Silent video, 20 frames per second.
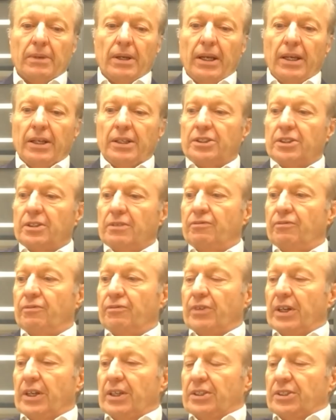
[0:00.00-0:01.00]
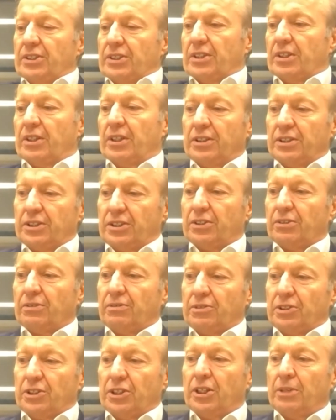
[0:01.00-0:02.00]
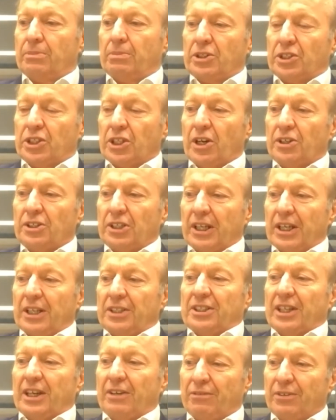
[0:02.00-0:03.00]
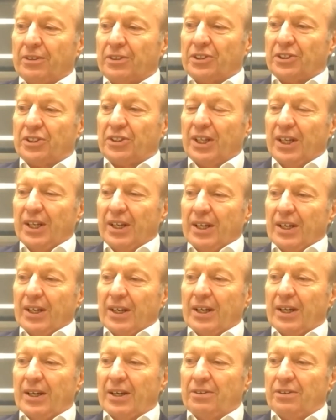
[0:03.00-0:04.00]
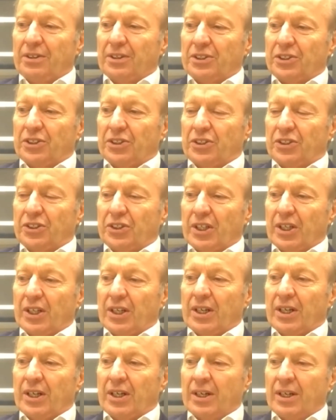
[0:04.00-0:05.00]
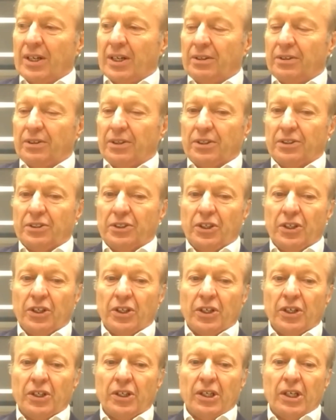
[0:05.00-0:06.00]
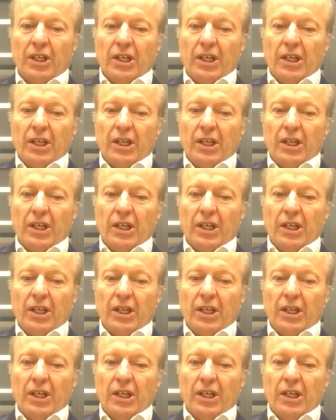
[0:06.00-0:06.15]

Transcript: is sort of turbocharging its efforts this year.